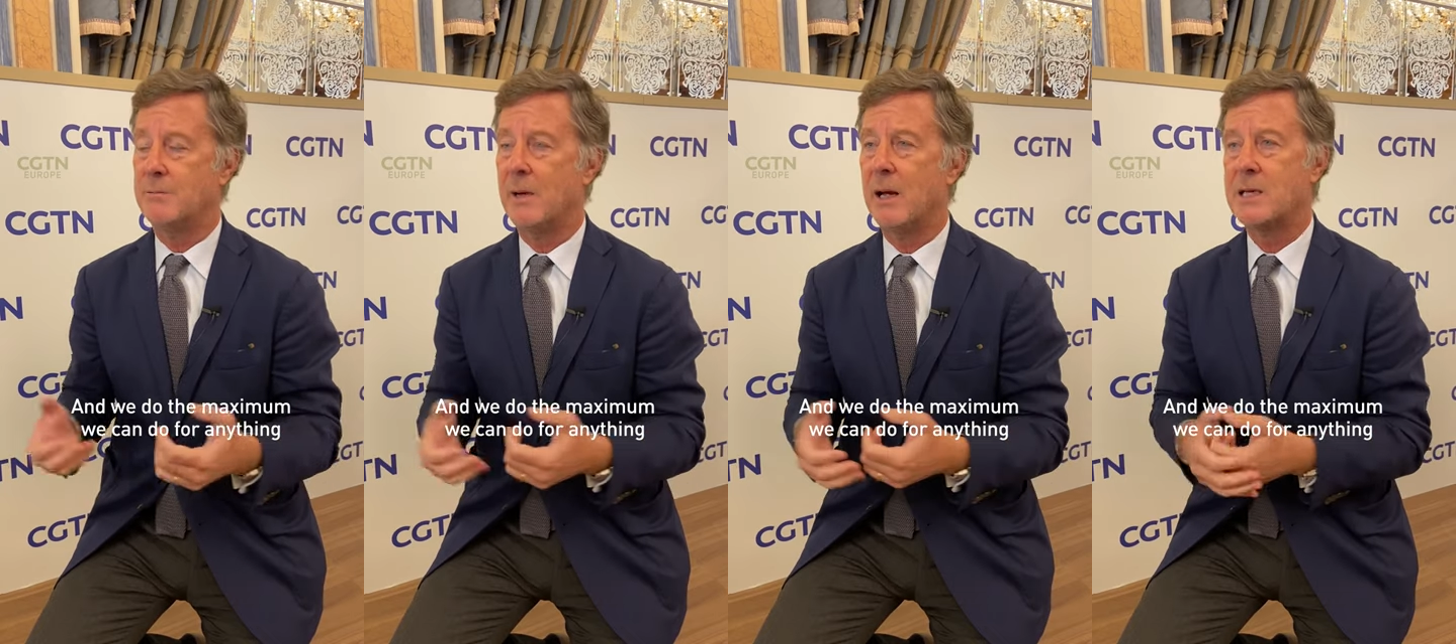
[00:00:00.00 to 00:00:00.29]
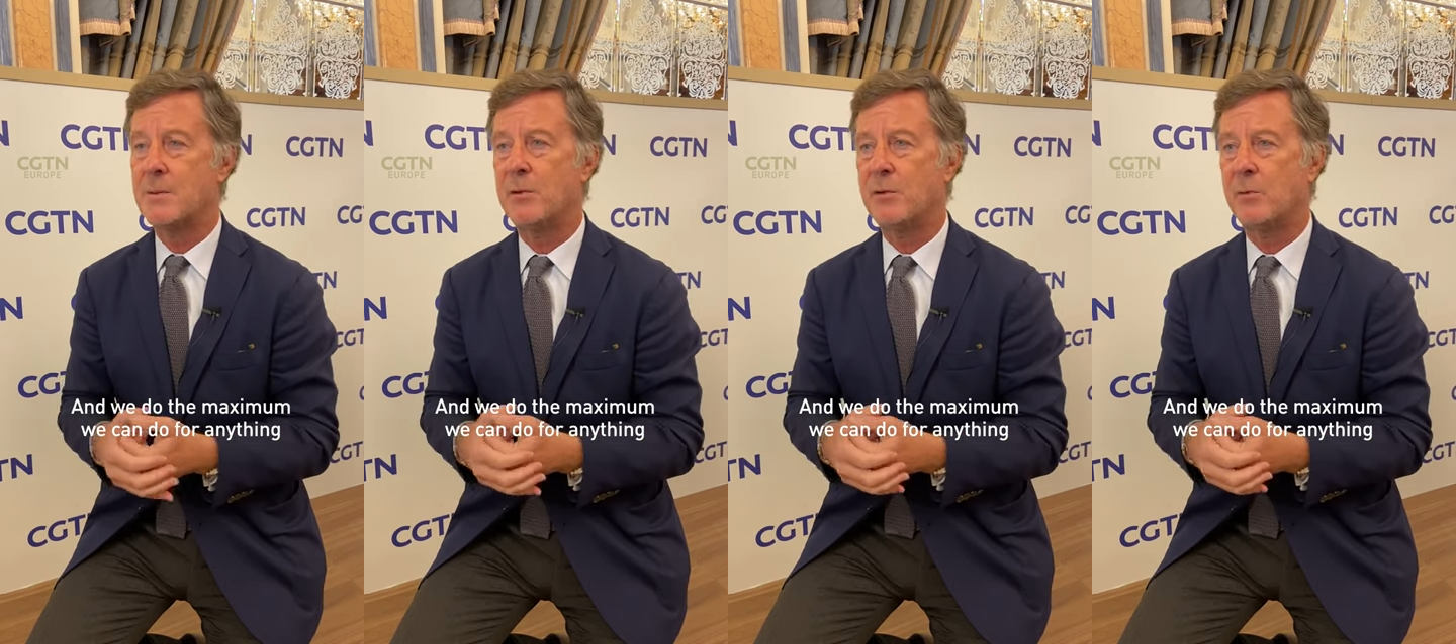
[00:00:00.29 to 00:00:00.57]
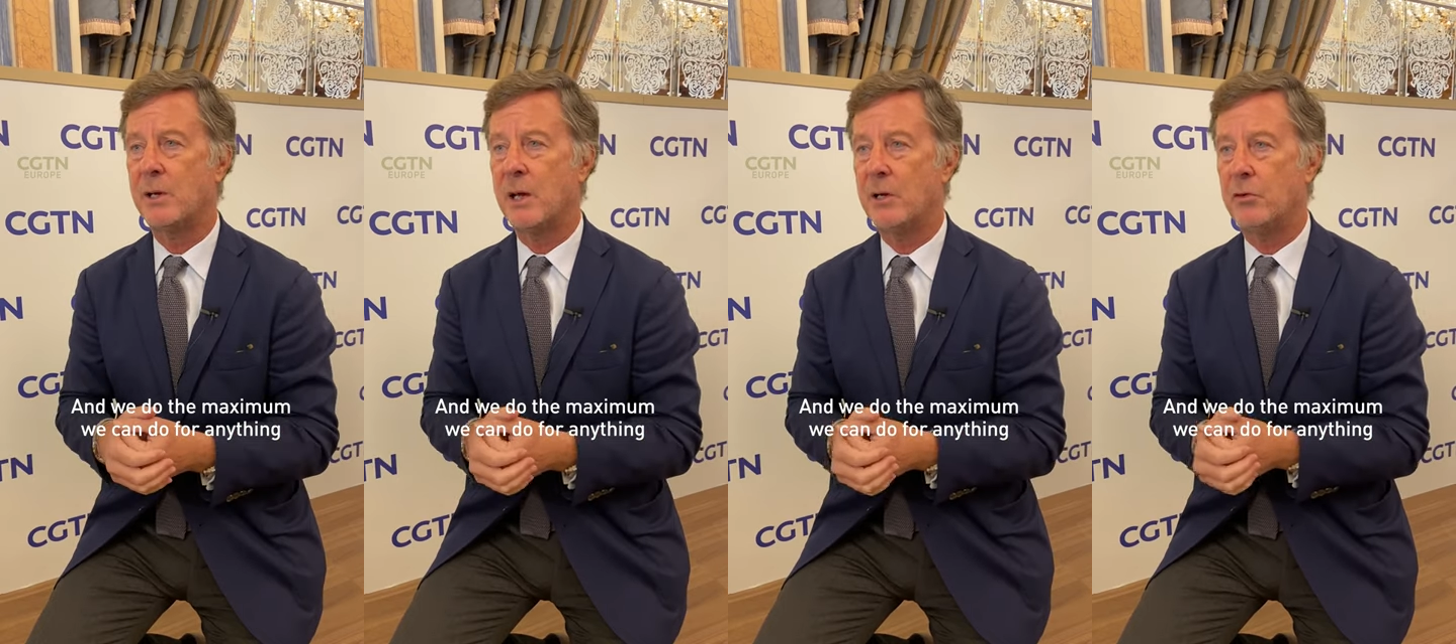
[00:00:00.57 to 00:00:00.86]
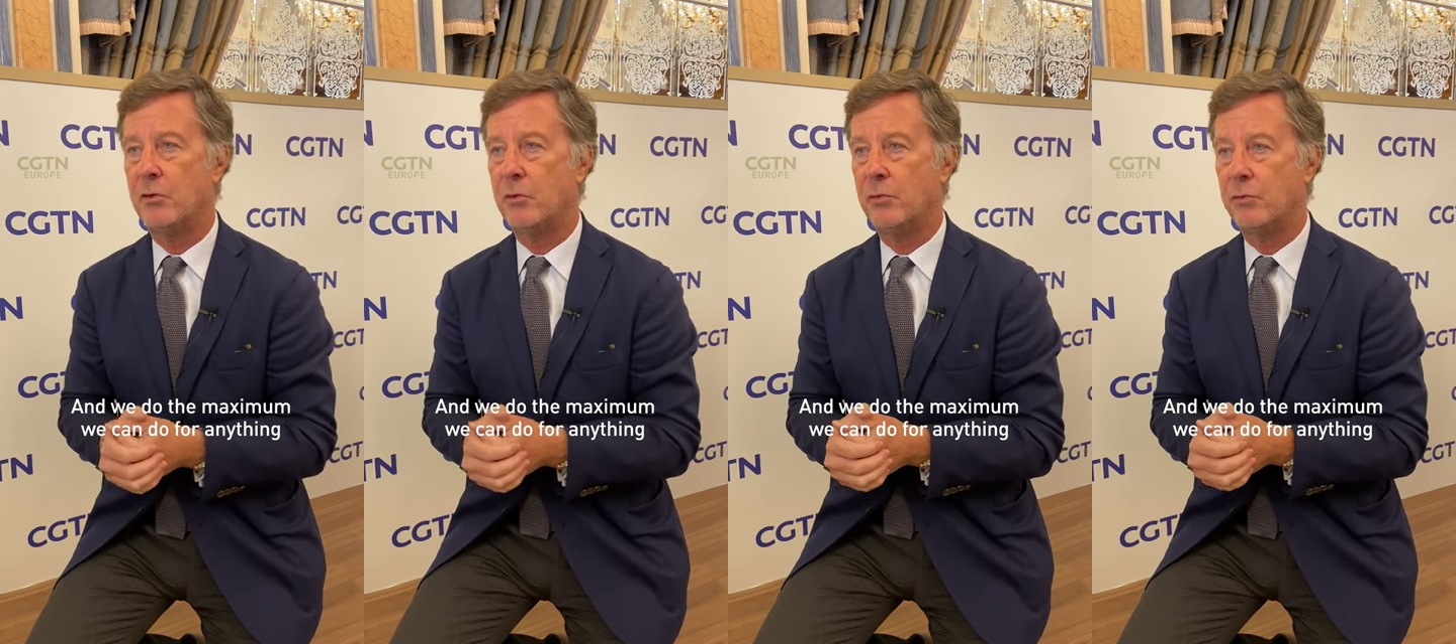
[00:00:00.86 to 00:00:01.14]
maximum as we can
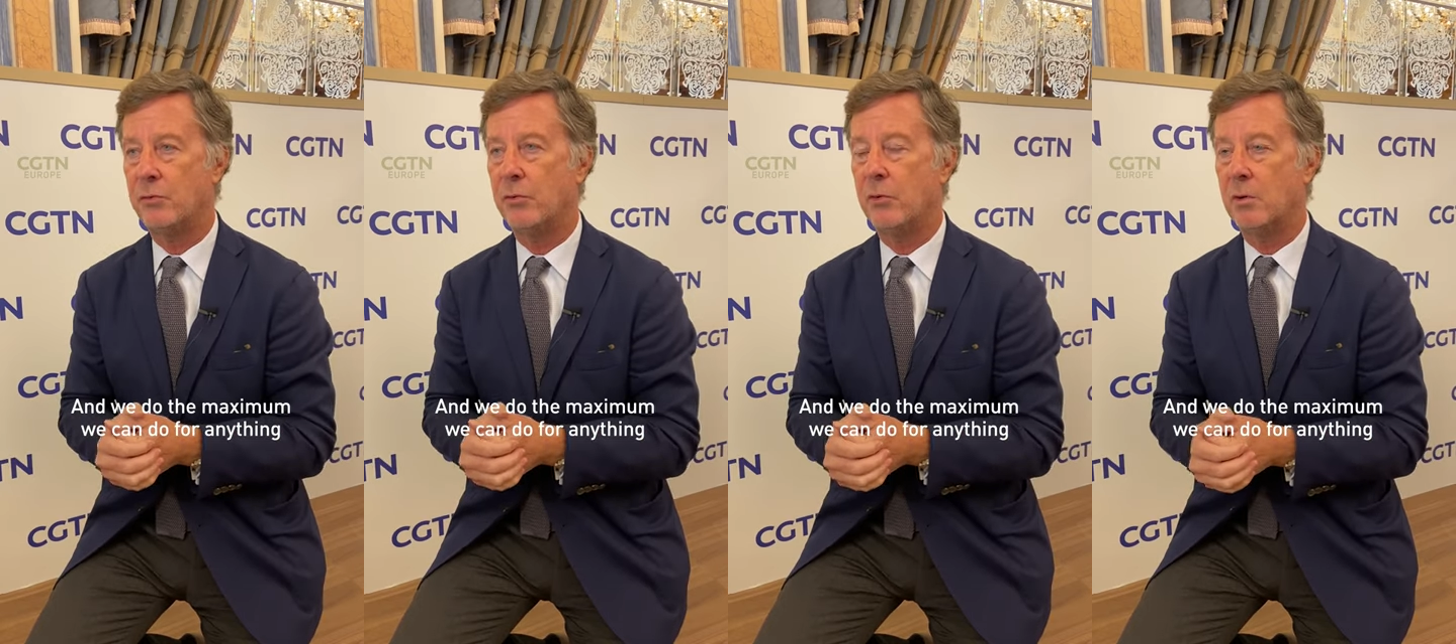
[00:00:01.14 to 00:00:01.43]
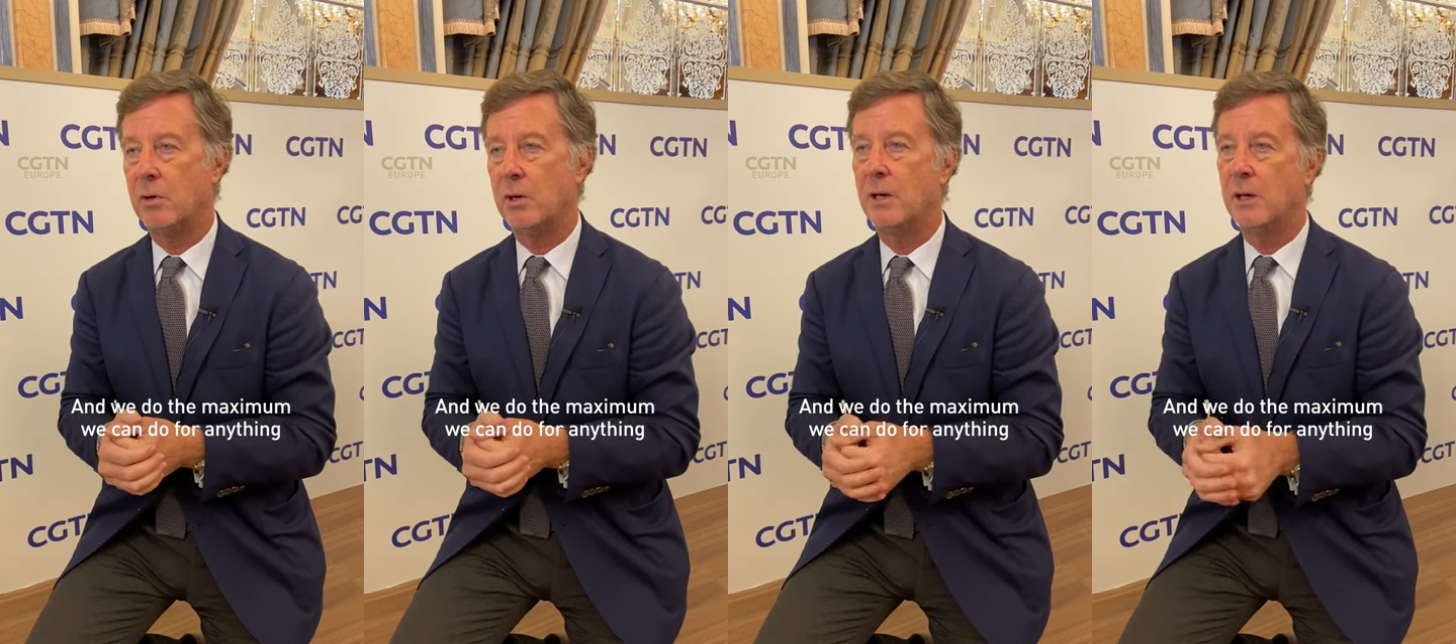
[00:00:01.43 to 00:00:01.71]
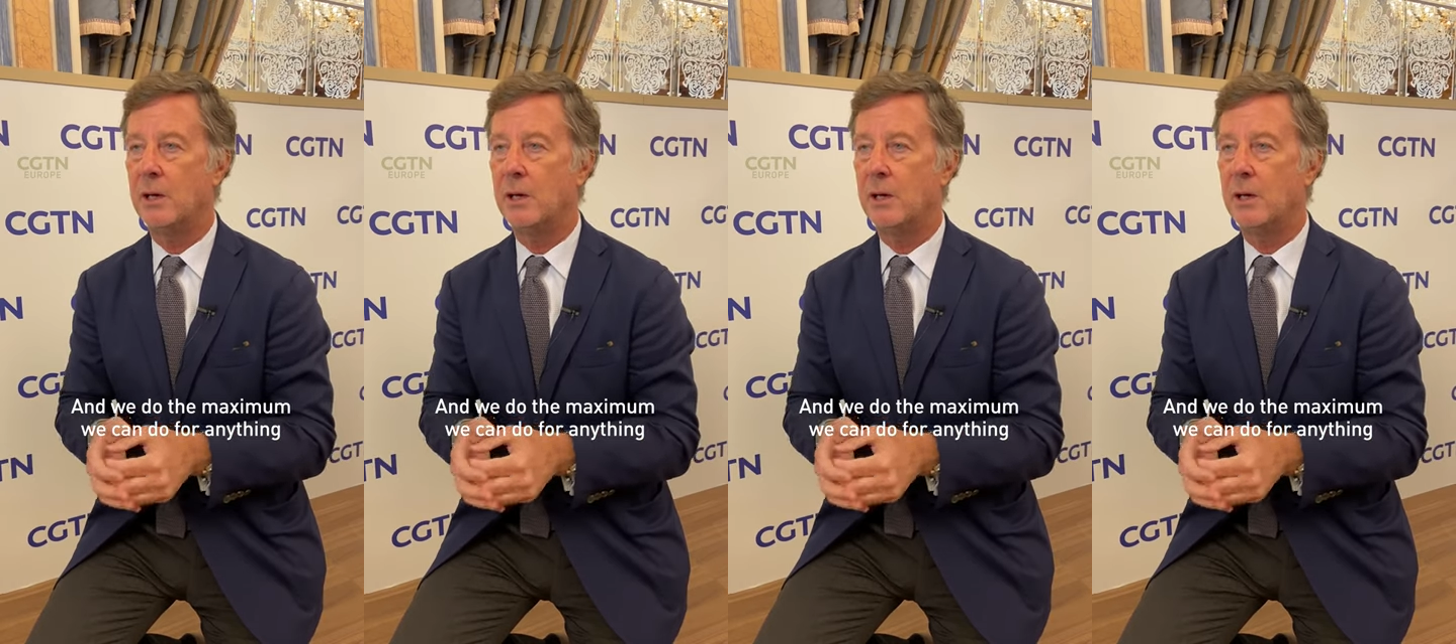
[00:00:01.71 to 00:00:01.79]
do for